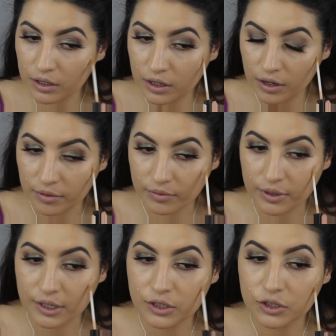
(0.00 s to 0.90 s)

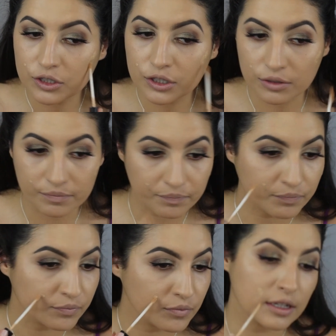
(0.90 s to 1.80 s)
coverage.
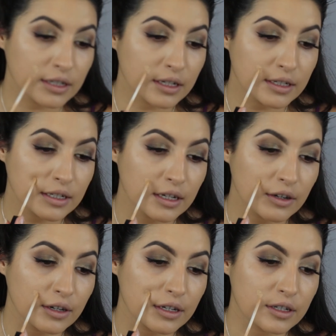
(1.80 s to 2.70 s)
This
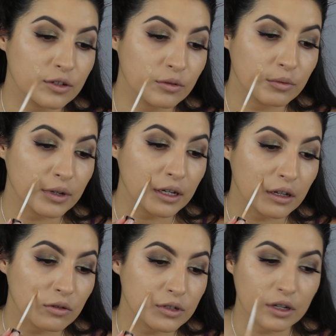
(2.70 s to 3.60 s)
concealer is really
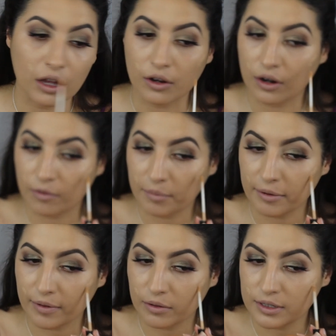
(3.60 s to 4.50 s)
close to the color of
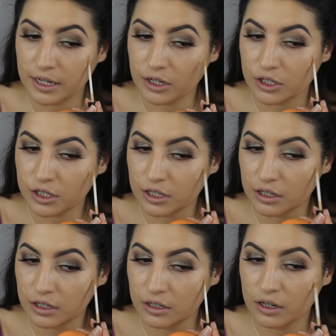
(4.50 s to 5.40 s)
my
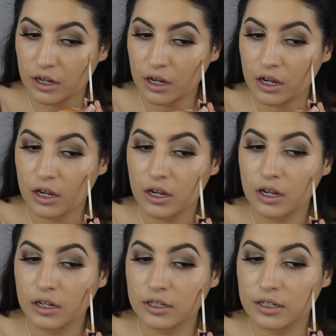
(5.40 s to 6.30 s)
foundation.
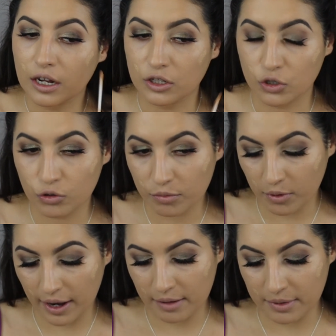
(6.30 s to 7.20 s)
It's not too
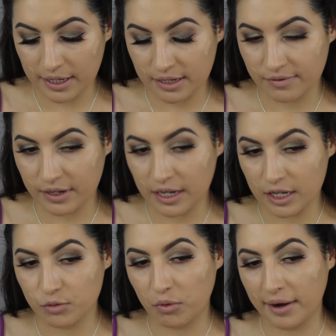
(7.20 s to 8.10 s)
bright, because if it
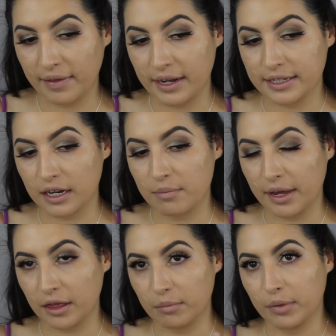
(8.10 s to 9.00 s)
is bright then it's going to
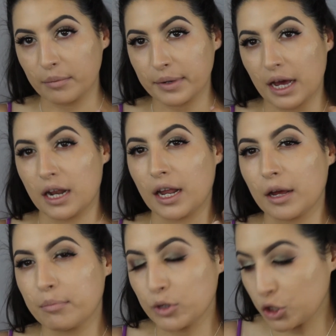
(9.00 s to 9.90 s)
make the bump kind of
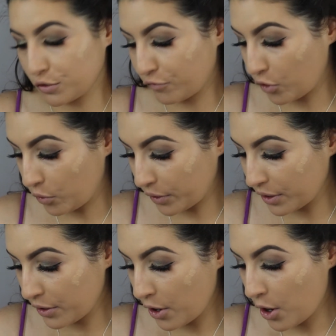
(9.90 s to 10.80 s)
like push
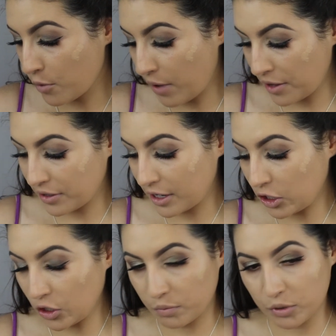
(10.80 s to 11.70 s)
forward rather
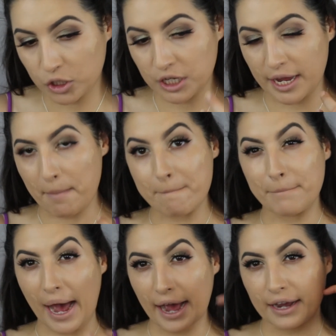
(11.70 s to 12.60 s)
than pushing it
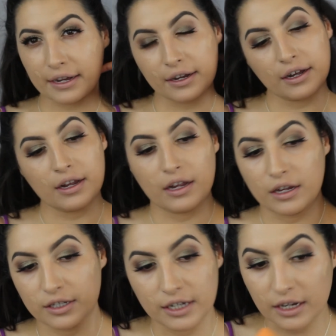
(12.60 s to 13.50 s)
back
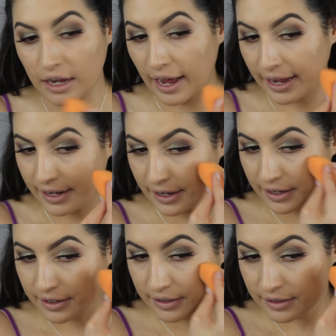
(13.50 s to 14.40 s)
to hide it.